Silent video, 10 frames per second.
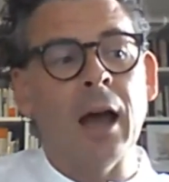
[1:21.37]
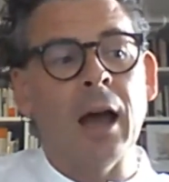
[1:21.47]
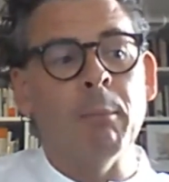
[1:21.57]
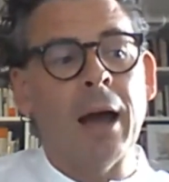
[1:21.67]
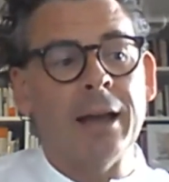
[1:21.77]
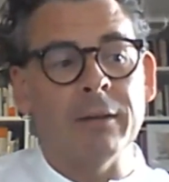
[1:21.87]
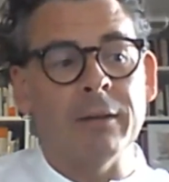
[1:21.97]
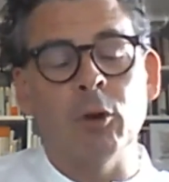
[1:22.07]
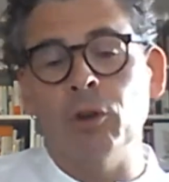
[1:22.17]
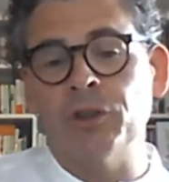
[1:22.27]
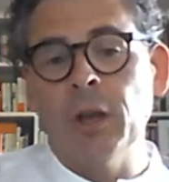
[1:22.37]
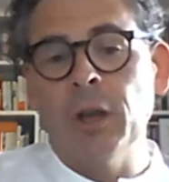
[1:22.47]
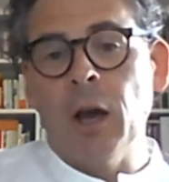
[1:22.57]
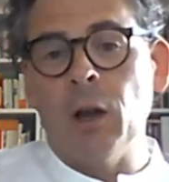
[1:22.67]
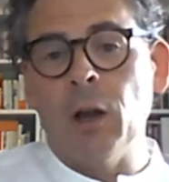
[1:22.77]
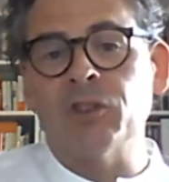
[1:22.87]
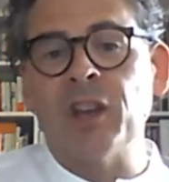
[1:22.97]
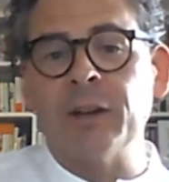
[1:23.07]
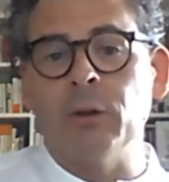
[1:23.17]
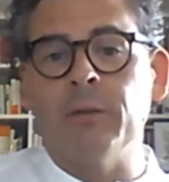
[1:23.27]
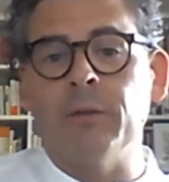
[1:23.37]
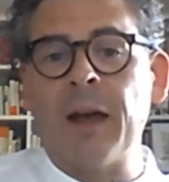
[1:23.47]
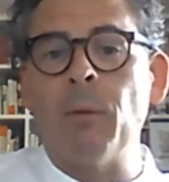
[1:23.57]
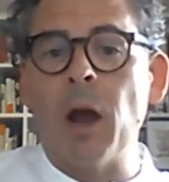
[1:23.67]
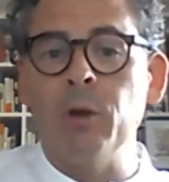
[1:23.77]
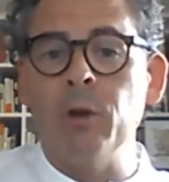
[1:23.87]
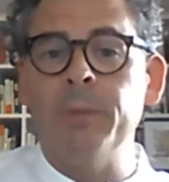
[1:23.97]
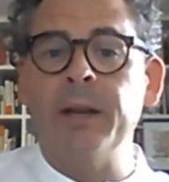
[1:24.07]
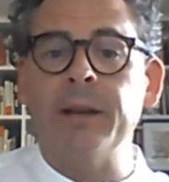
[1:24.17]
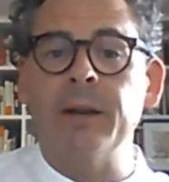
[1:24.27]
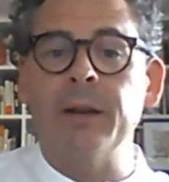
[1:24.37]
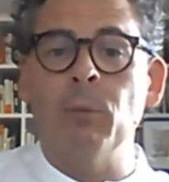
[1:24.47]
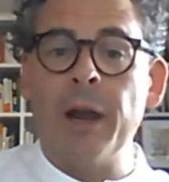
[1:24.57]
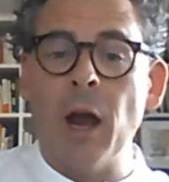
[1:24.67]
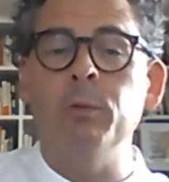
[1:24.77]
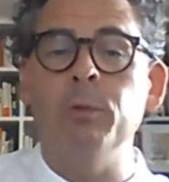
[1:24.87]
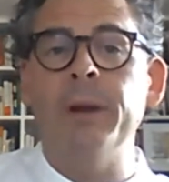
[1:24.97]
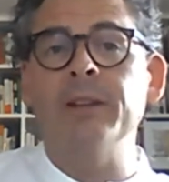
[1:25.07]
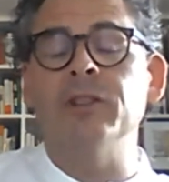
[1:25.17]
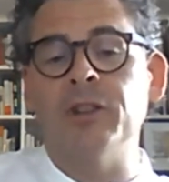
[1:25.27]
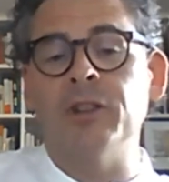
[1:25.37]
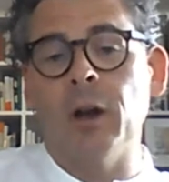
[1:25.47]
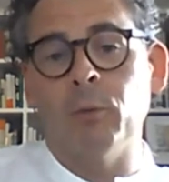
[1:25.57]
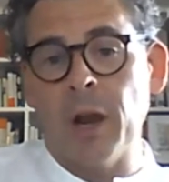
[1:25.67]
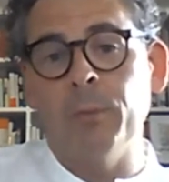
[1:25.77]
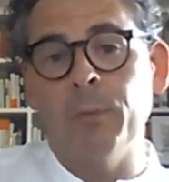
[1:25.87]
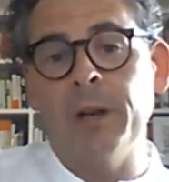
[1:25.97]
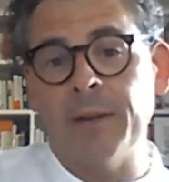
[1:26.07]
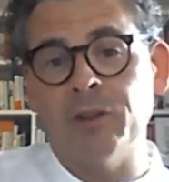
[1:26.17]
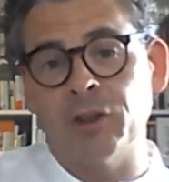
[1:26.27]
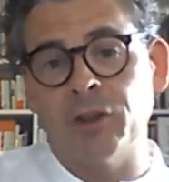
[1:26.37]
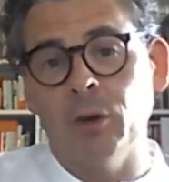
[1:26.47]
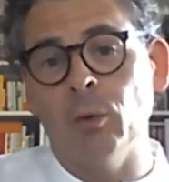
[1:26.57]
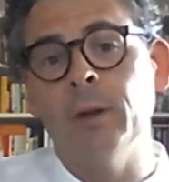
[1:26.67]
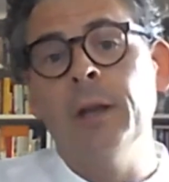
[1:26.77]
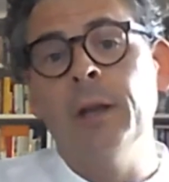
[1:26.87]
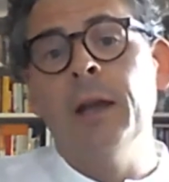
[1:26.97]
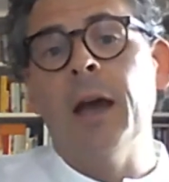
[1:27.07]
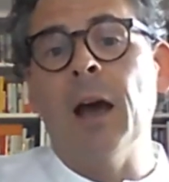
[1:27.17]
And of course, alongside all of that, we're hoping to start reopening the school